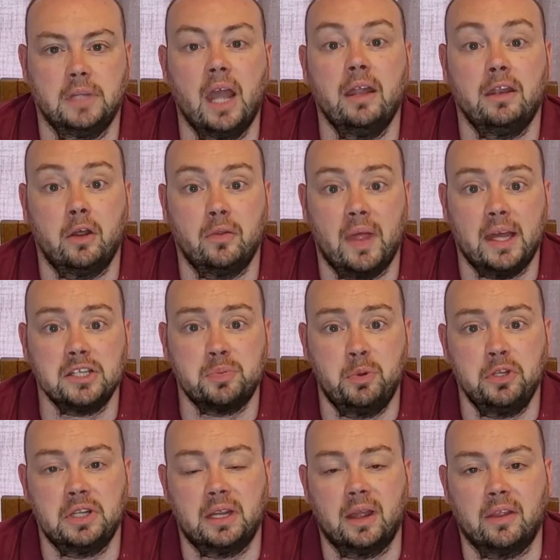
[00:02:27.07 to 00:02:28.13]
Now that's
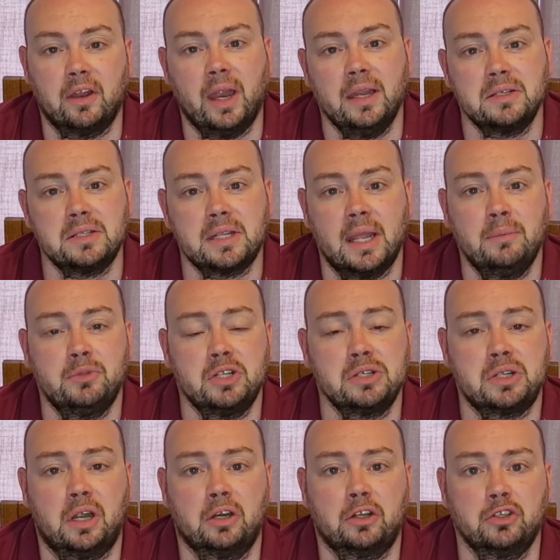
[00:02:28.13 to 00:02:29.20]
put together, it's time to
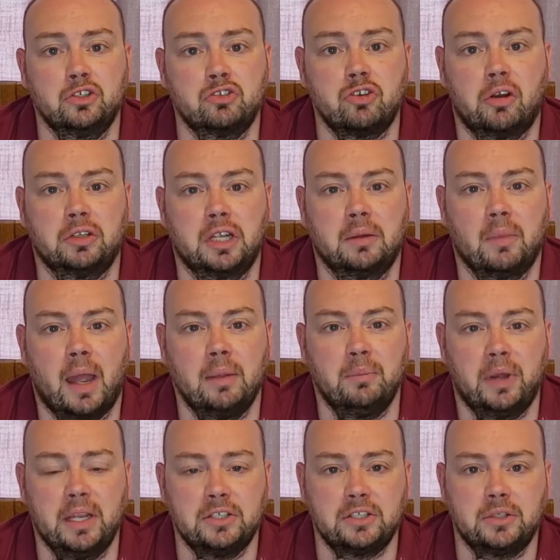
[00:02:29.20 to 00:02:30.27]
start constructing my
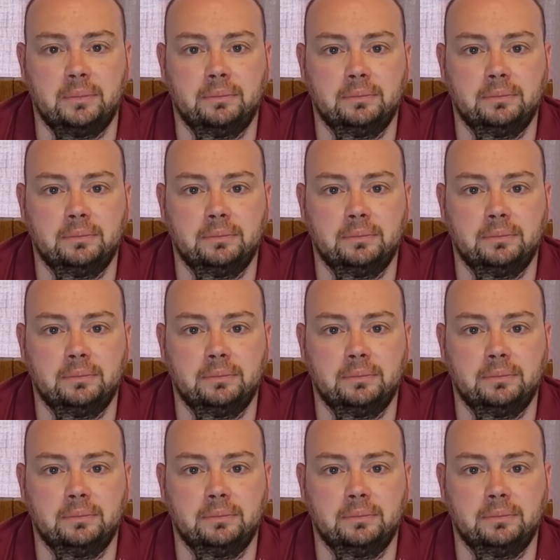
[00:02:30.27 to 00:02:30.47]
bridge.